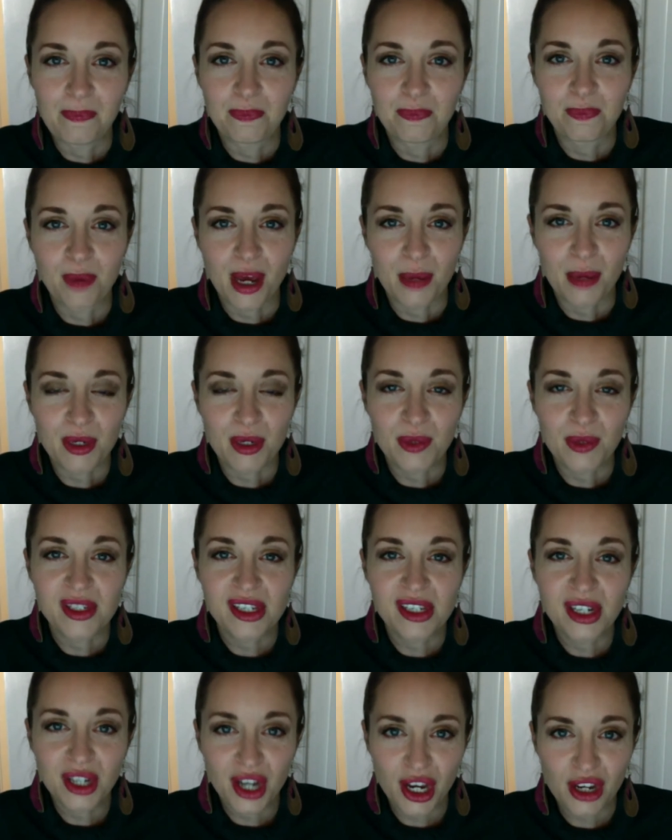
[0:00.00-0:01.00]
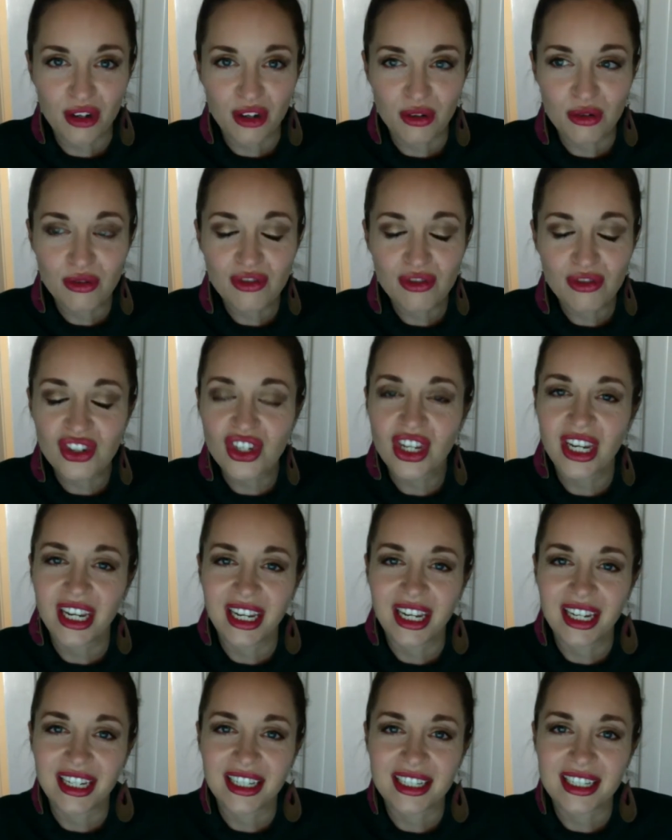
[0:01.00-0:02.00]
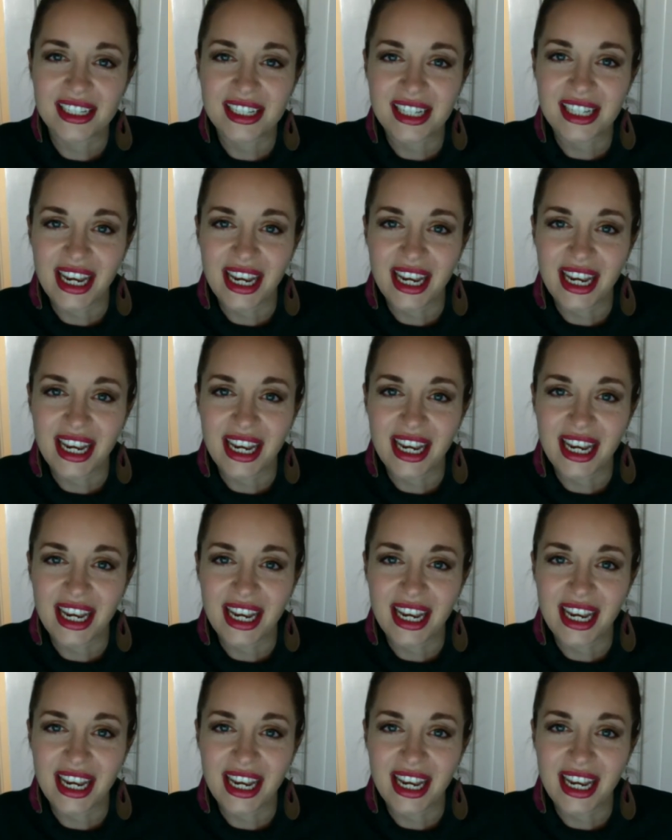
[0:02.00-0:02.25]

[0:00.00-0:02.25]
Bobby was a coach and